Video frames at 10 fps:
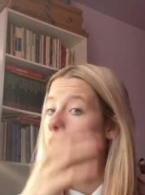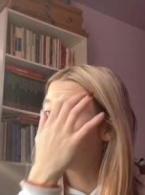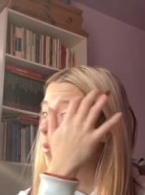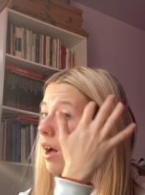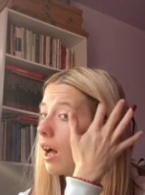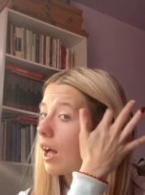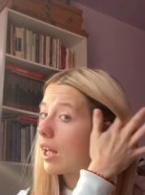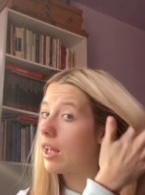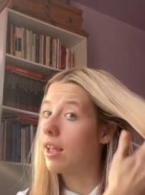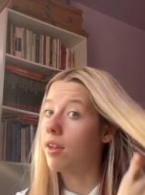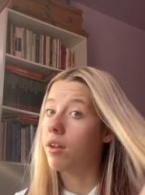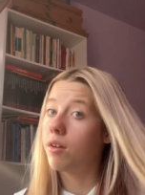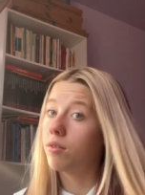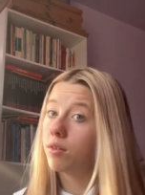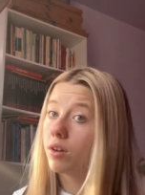My
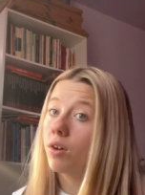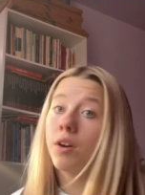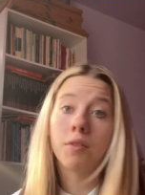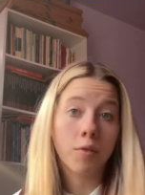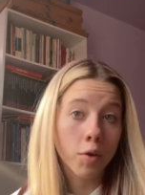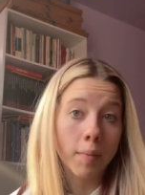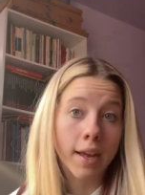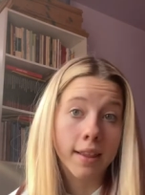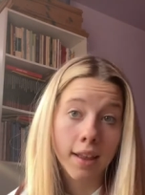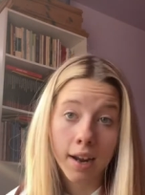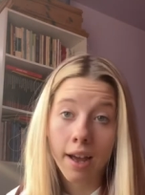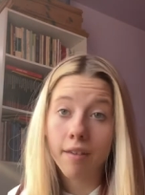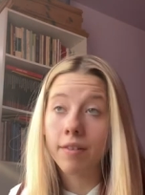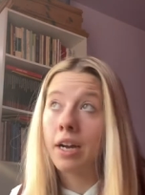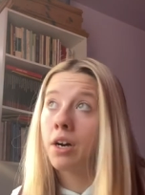current roommate that I
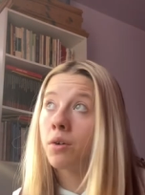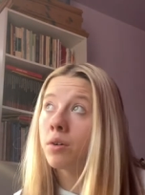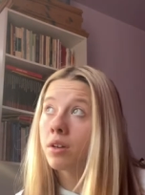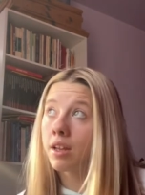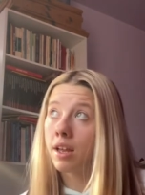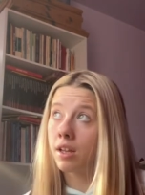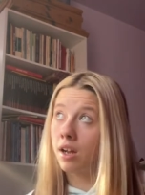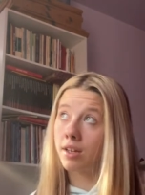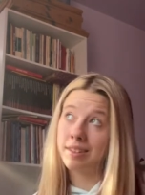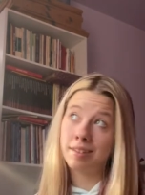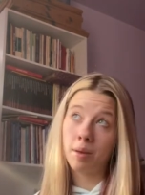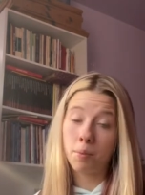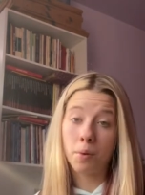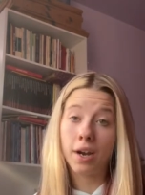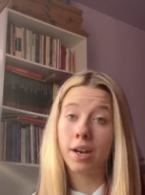have now got
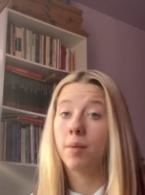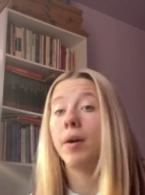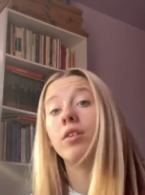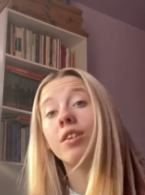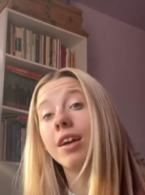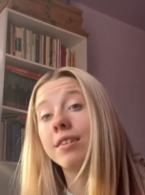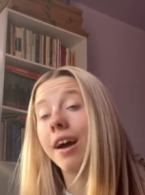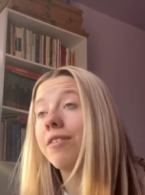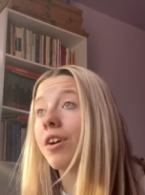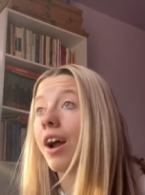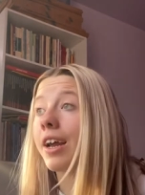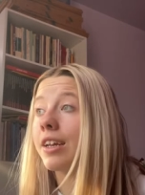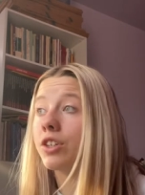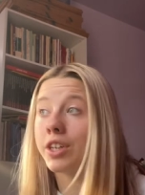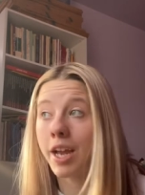separated about two days after I
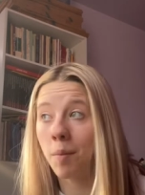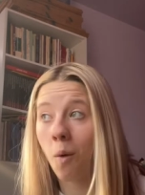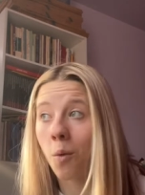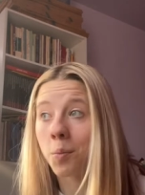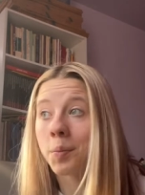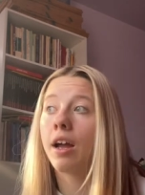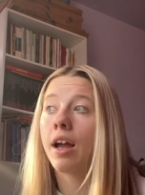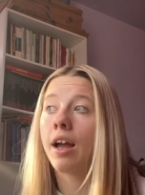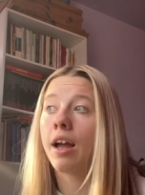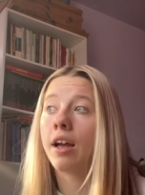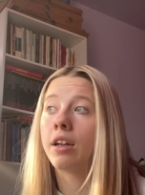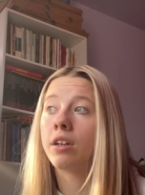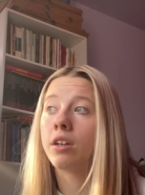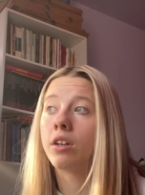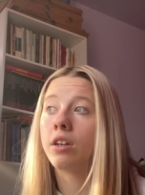did. She came home
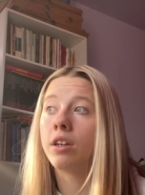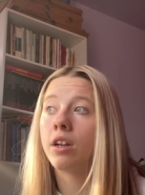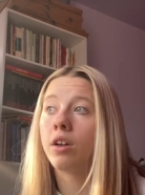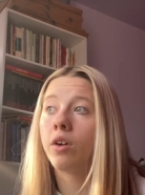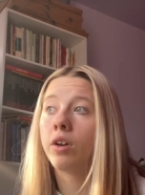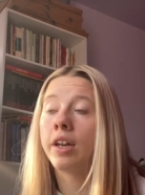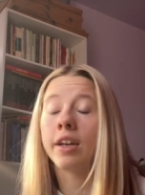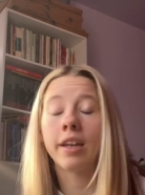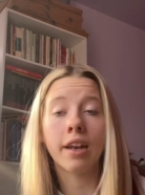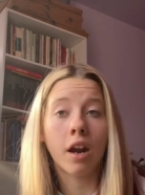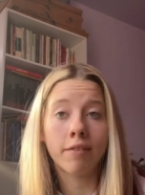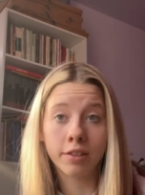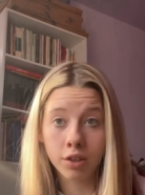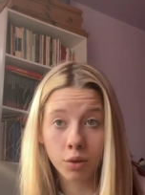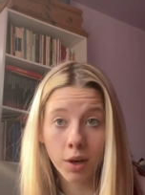and needed to get out of a
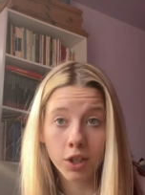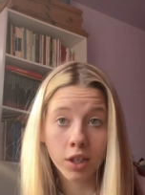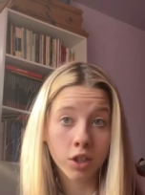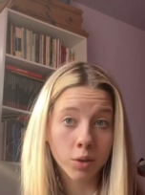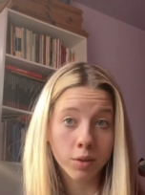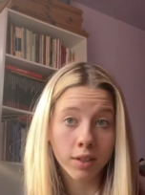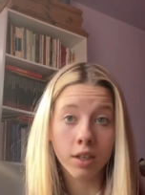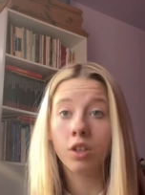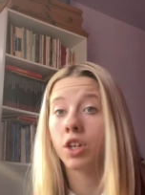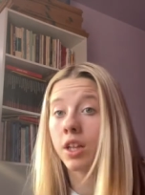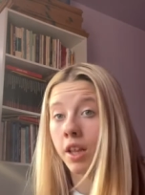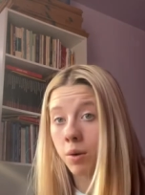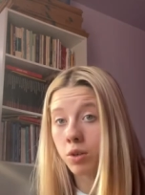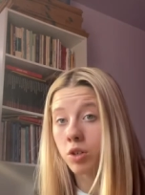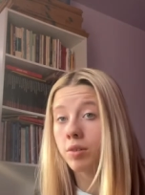situation that she was in because she didn't like
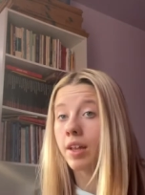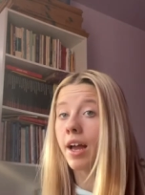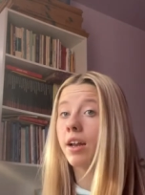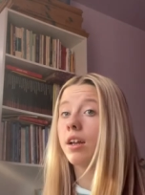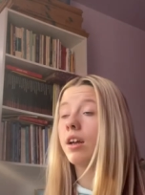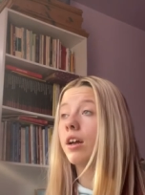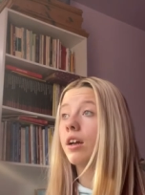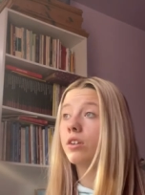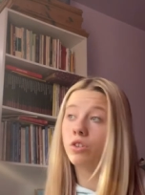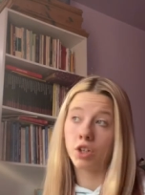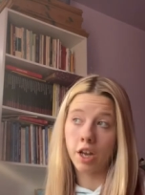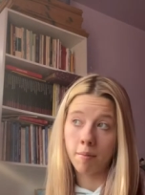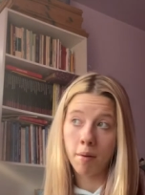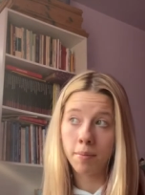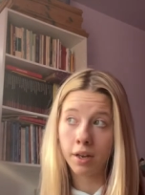where she was at. So she came
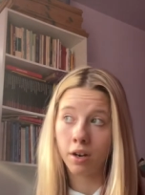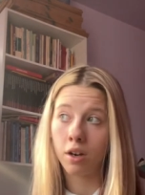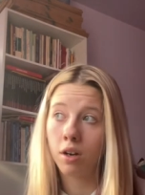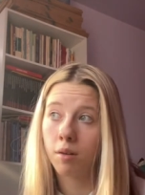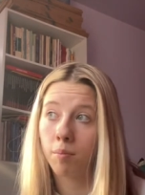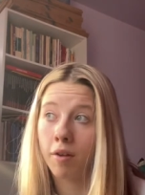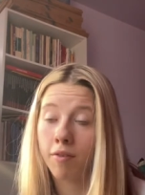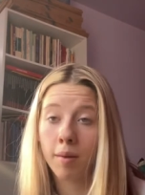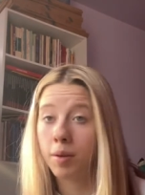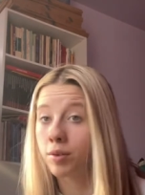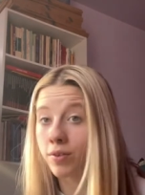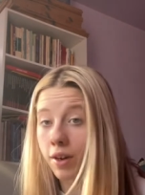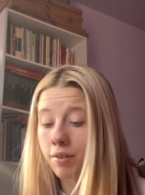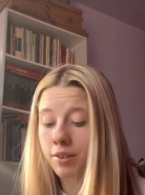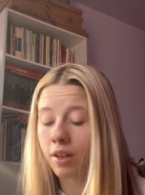up here. My family was
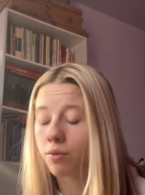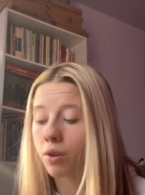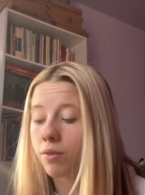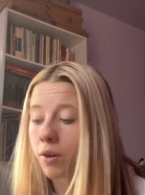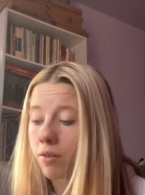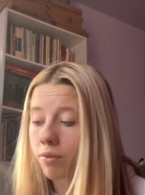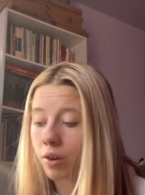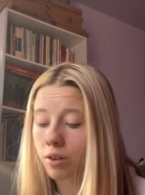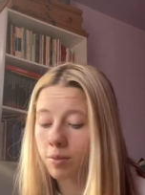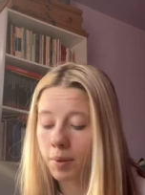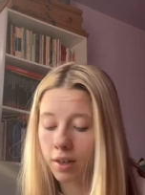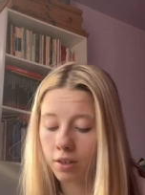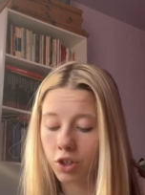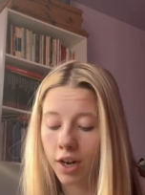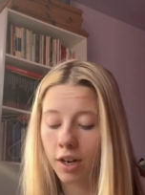very resentful of her at first because
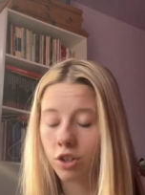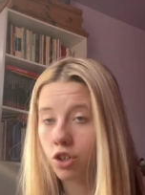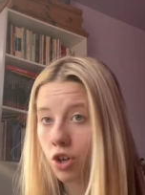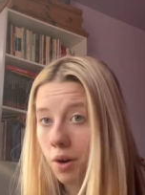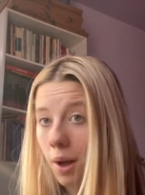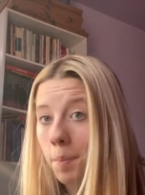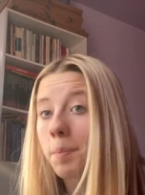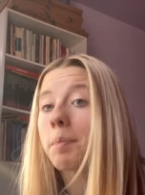she kind of just shut up.